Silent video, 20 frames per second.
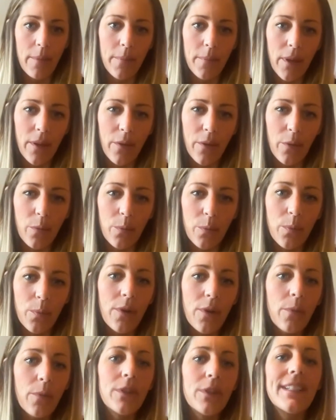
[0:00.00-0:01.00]
but
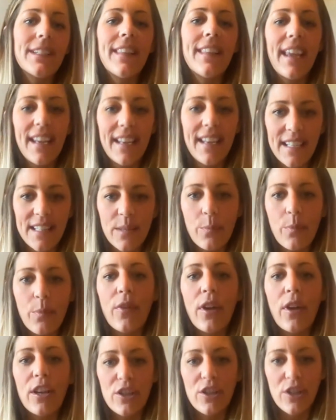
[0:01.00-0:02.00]
what do they need to
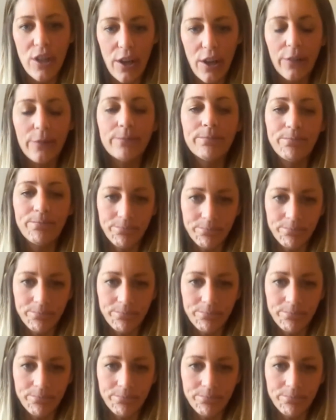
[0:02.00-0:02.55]
provide you?